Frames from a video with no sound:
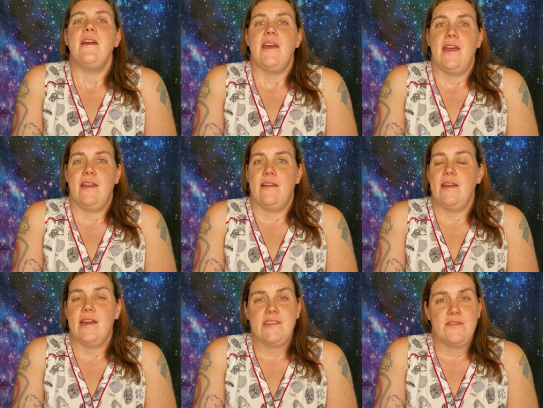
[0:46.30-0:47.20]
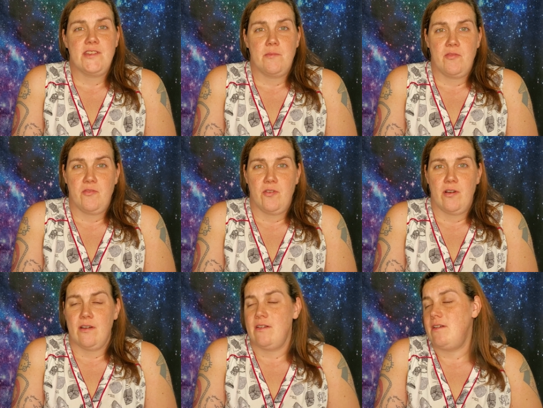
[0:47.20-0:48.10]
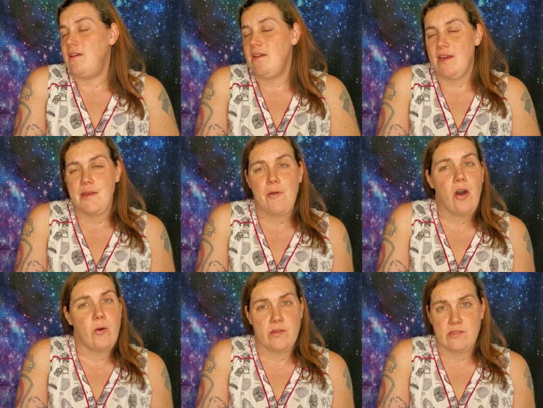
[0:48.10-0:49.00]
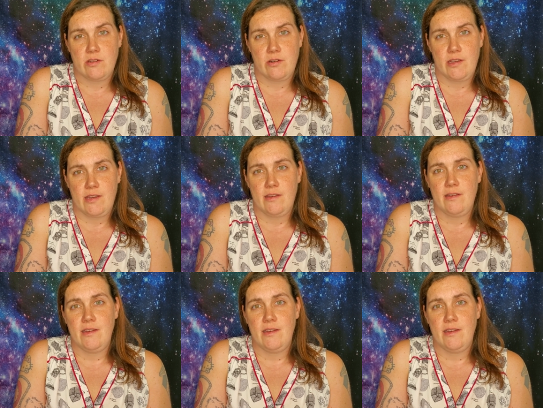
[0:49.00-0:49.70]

and as I've said before, I'm always learning.